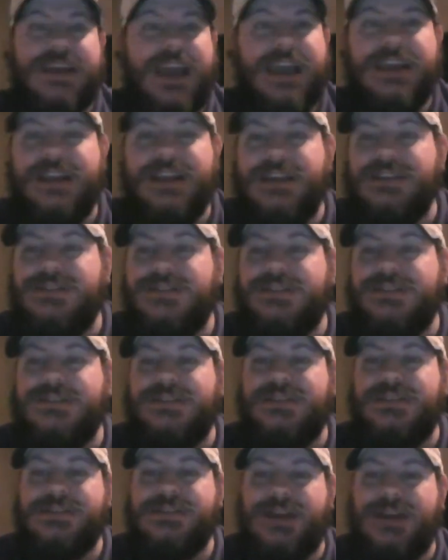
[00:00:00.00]
8 inches,
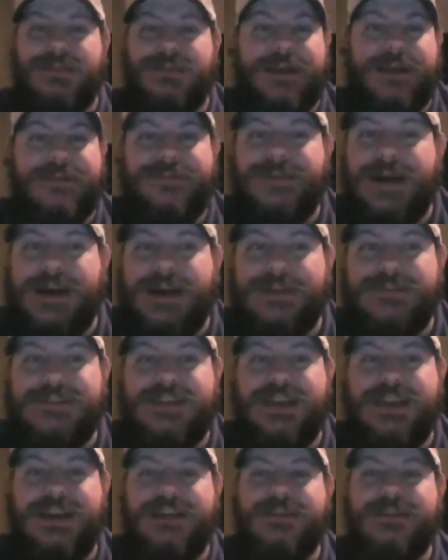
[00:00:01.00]
because I'm like
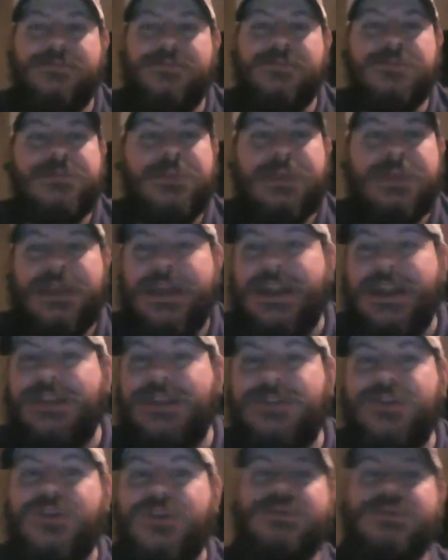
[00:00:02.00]
5'10", and
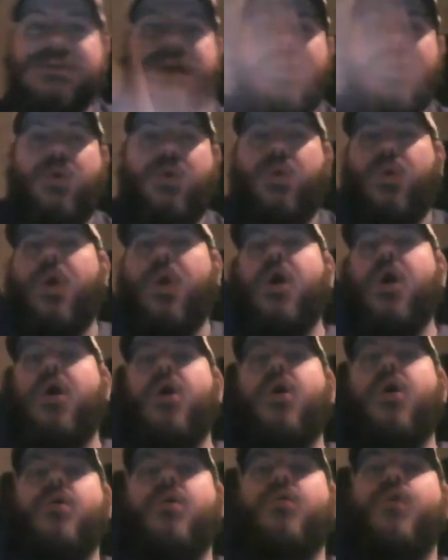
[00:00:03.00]
that dude was like
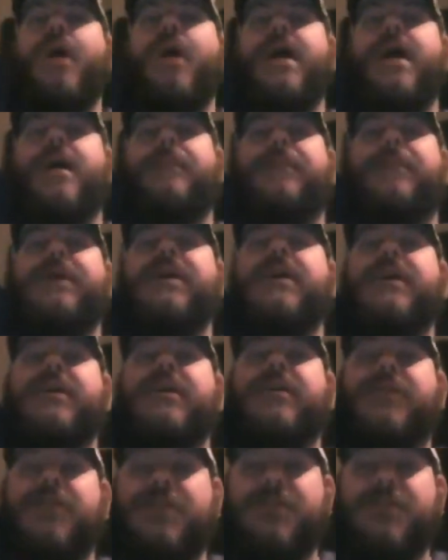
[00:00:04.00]
way up here.